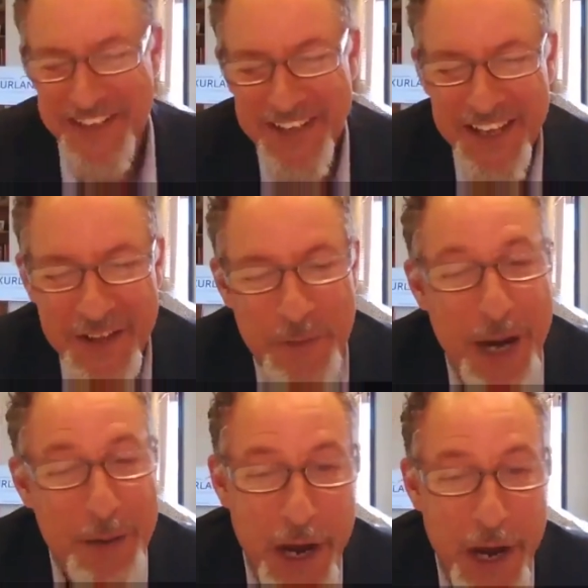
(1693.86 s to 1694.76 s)
Barb
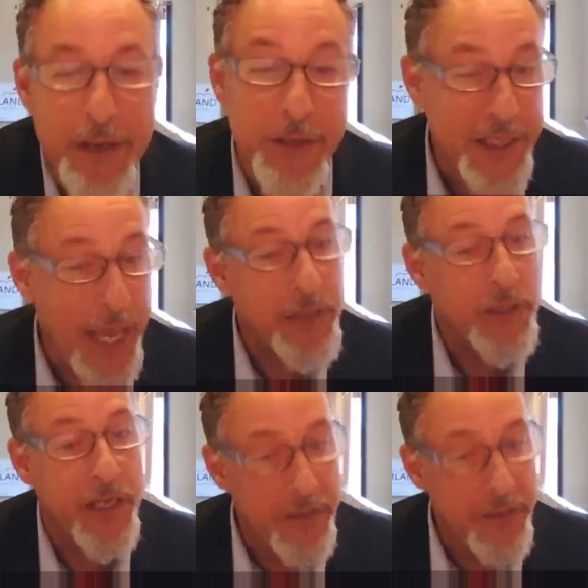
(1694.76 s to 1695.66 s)
Reiner is actually
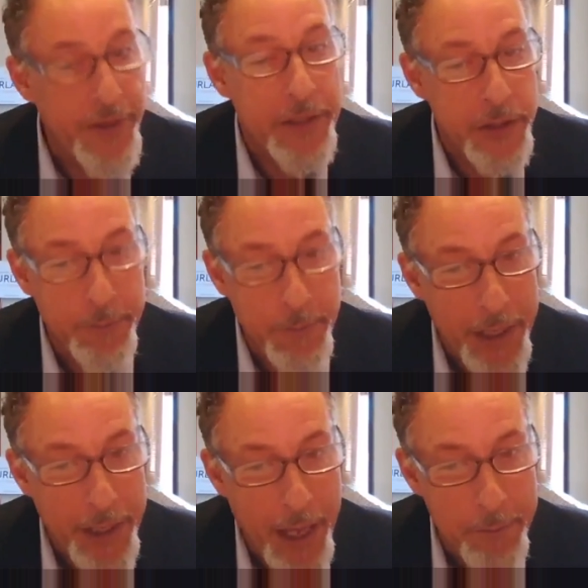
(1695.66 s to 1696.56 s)
an investor in my
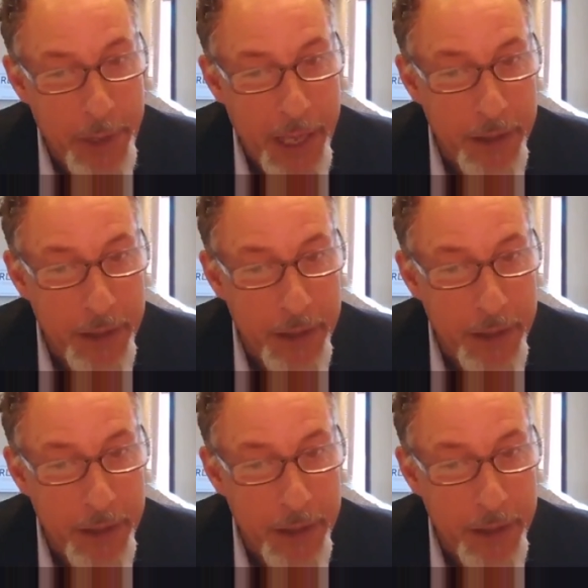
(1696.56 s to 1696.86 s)
campaign.